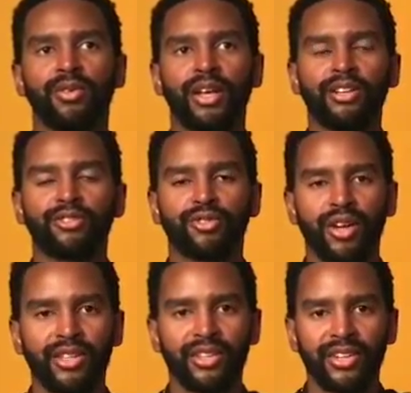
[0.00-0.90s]

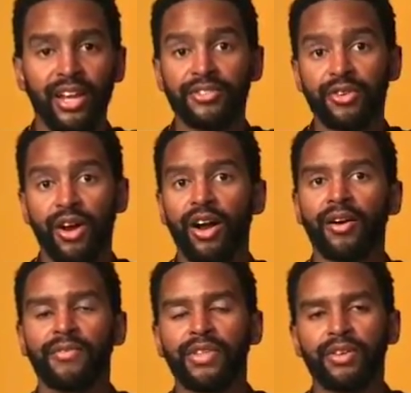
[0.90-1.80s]
illustrate the danger
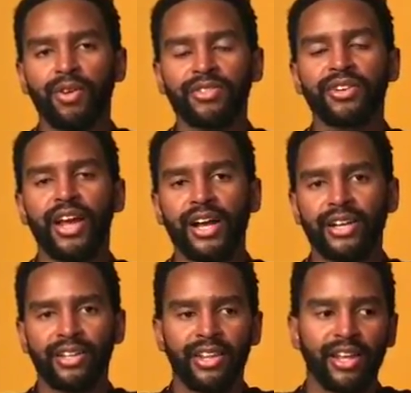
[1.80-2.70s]
of the Russian
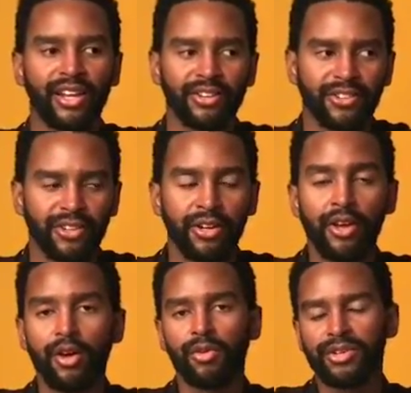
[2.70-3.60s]
hacking in the election,
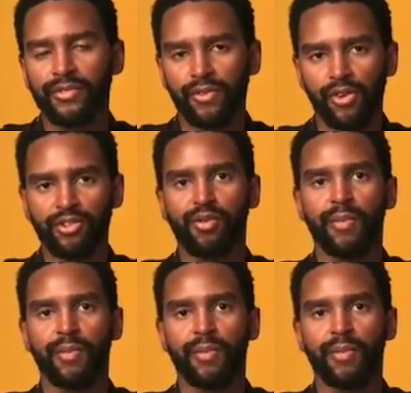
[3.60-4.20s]
which of course